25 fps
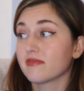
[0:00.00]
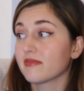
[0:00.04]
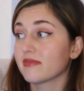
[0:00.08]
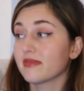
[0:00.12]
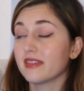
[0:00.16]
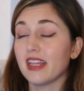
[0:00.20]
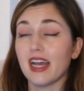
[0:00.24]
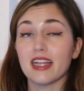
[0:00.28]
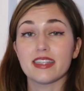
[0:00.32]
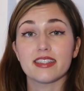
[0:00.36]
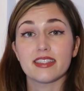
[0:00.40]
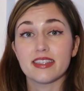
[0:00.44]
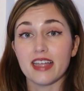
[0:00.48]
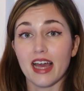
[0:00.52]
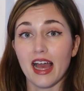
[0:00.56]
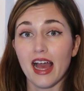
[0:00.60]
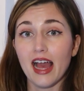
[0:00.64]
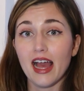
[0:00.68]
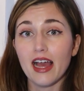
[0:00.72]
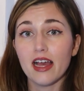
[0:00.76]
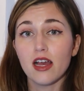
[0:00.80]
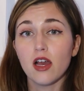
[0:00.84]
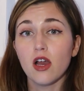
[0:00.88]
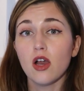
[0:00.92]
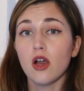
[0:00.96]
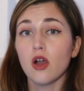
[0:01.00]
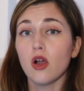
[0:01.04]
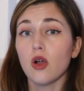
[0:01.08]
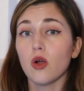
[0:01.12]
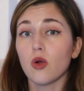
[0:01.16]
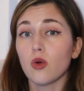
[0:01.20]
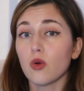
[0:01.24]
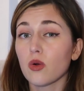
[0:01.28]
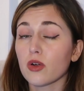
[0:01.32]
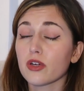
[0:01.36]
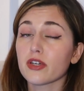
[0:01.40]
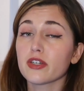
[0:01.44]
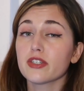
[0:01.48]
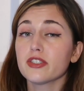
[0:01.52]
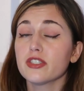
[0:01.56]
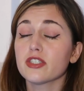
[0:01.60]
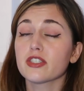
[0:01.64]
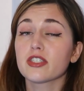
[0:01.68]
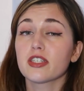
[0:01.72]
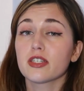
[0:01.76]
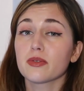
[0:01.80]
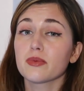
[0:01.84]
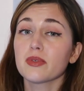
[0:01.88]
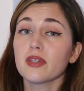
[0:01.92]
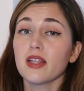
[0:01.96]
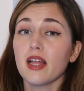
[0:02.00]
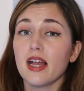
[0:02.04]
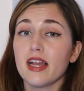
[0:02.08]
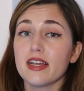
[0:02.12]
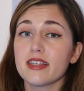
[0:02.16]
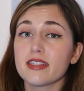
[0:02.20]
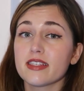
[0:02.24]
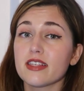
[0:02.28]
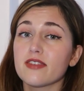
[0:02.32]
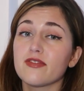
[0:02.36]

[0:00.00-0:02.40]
that's that. Or you're gonna realize,